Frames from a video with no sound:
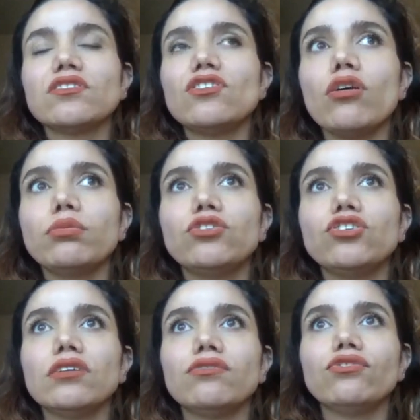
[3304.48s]
sculpture,
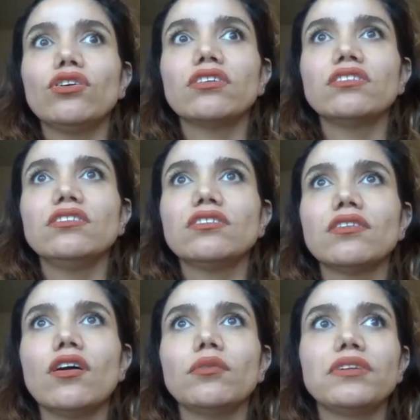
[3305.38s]
if you already
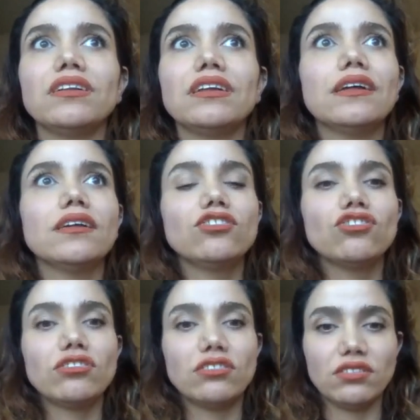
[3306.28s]
sculpted it,
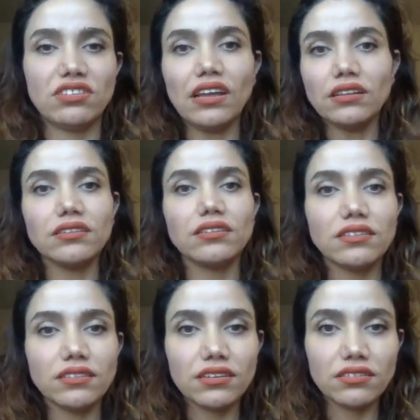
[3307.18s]
it's just set.
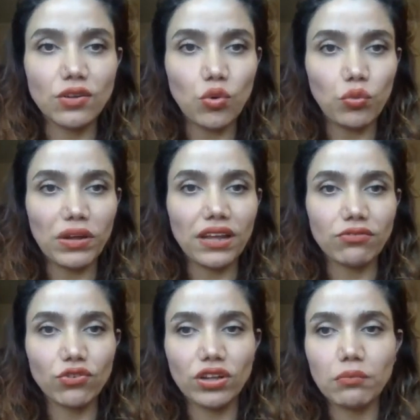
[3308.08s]
There's no way
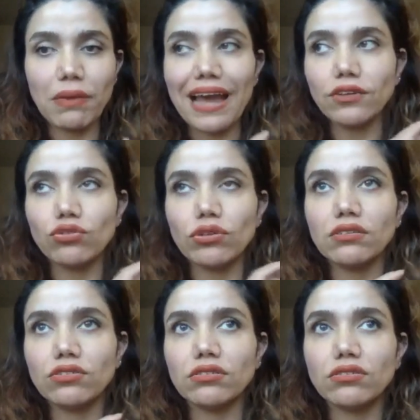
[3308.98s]
of going back to
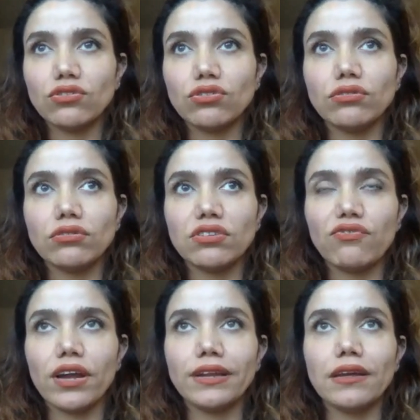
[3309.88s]
it to
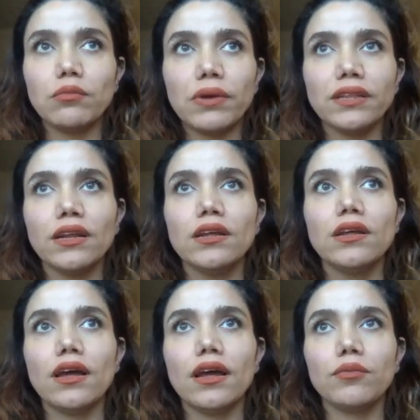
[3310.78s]
refine it. But
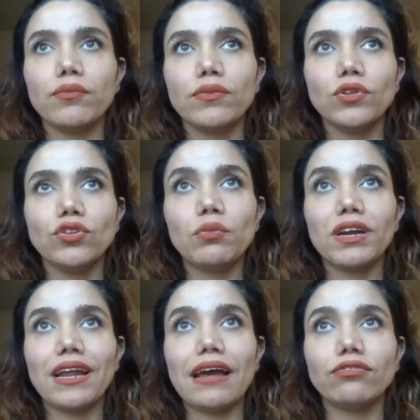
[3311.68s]
you
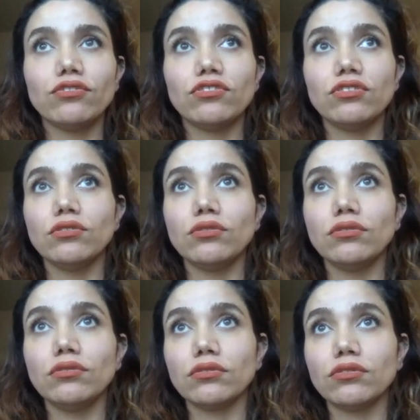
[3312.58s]
might have
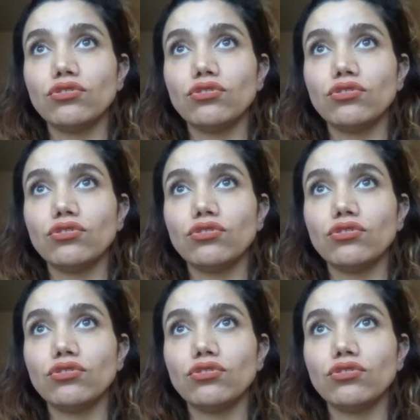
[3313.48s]
to